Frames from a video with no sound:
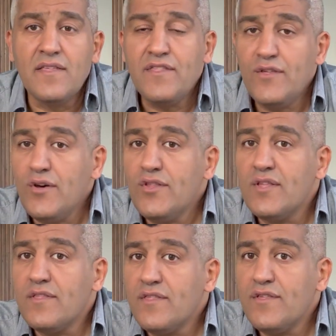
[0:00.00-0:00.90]
the
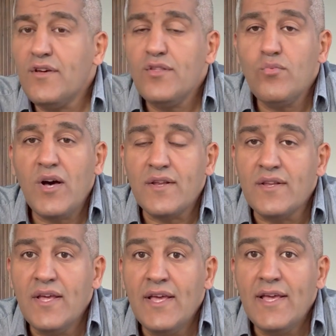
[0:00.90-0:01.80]
third
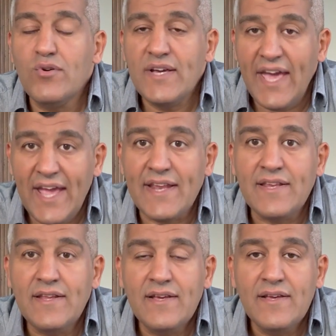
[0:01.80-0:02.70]
one, you
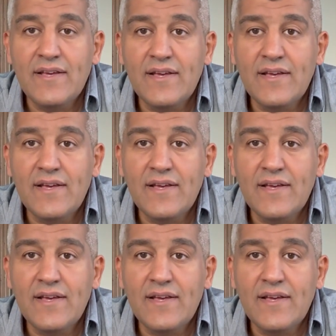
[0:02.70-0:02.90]
can